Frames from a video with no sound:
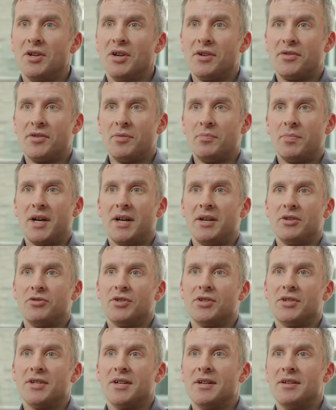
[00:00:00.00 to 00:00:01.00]
Earth and
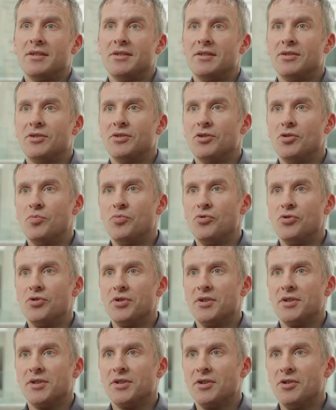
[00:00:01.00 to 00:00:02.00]
planetary science is so
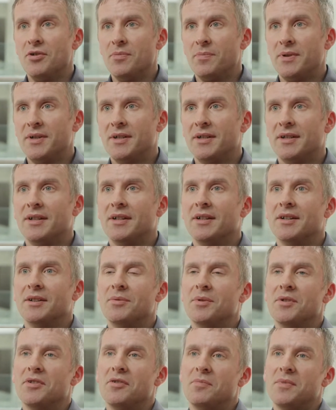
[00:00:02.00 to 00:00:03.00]
broad in scope, uh,
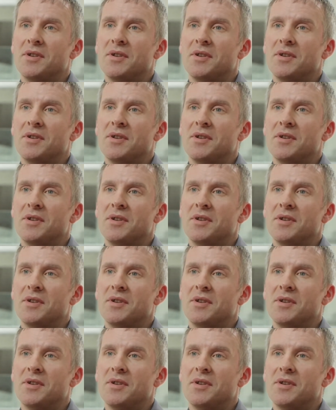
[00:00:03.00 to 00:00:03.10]
whether it